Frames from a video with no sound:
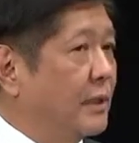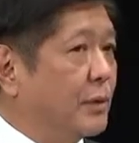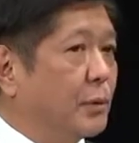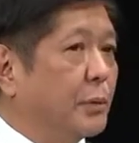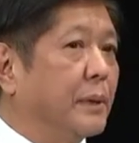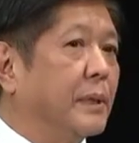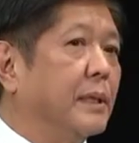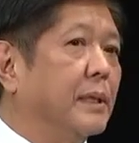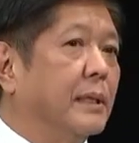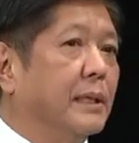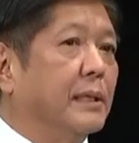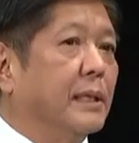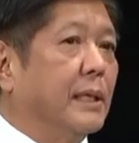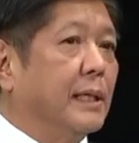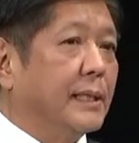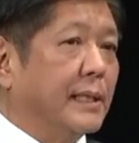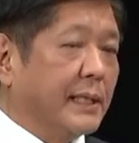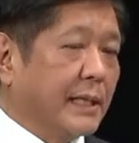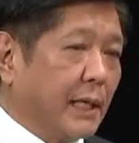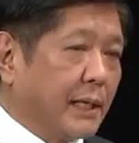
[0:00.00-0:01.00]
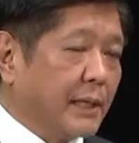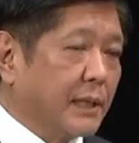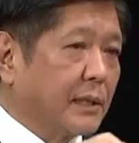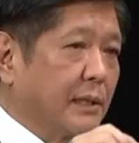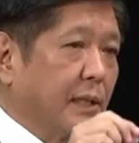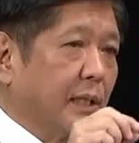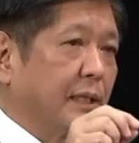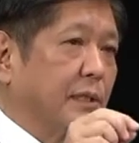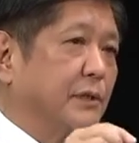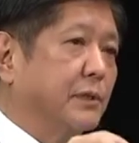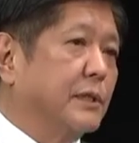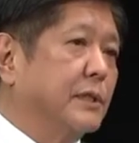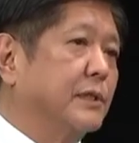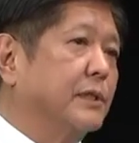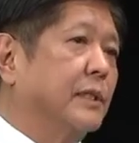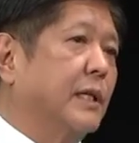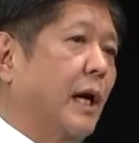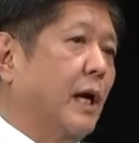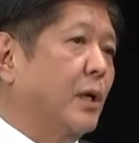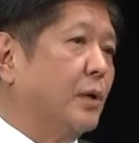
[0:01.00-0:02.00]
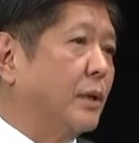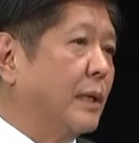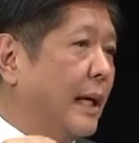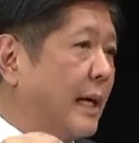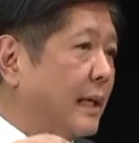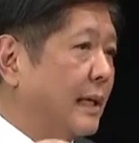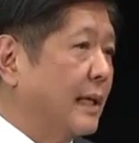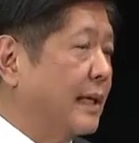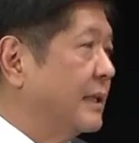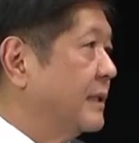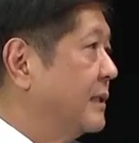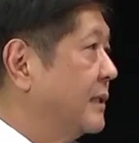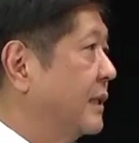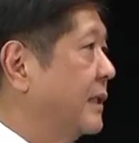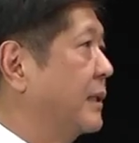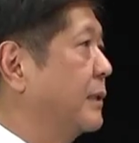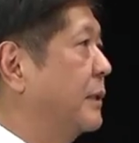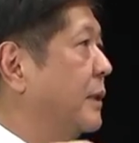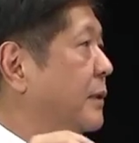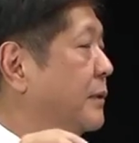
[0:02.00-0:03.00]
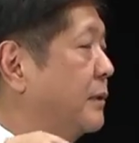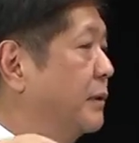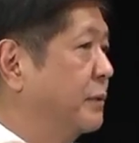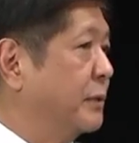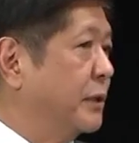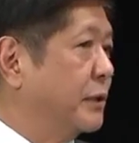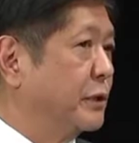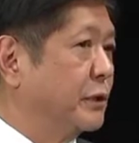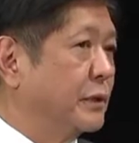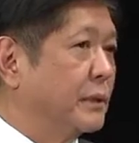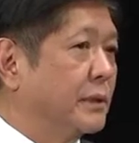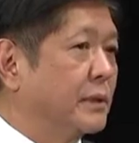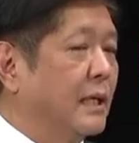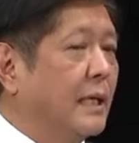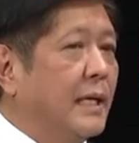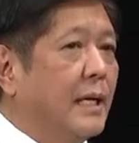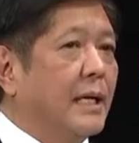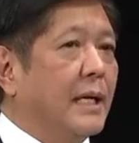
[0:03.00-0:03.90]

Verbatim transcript: with the other countries, our allies around the region.